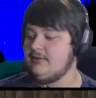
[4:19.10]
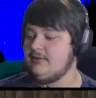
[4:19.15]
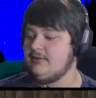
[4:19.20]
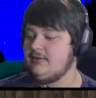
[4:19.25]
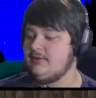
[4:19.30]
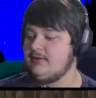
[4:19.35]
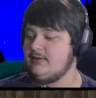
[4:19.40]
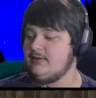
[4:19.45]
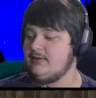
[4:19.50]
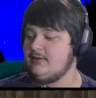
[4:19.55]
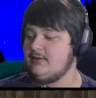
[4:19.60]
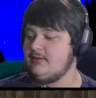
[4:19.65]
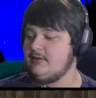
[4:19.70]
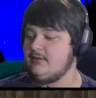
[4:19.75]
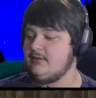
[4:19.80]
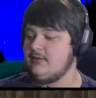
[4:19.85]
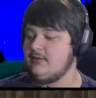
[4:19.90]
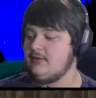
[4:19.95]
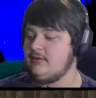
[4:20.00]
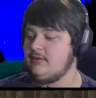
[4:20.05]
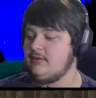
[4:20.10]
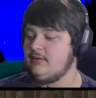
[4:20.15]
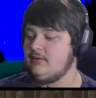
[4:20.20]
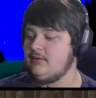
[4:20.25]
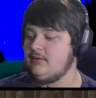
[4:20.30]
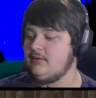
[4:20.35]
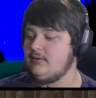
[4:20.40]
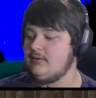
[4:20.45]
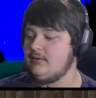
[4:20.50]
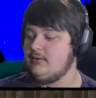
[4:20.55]

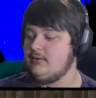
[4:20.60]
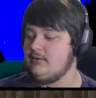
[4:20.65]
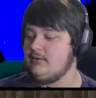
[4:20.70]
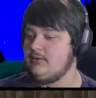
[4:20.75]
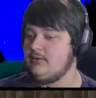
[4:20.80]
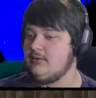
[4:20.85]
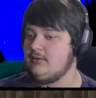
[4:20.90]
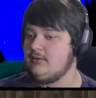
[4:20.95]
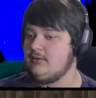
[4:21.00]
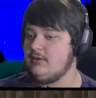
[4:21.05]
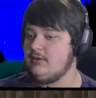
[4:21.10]
(no one is talking)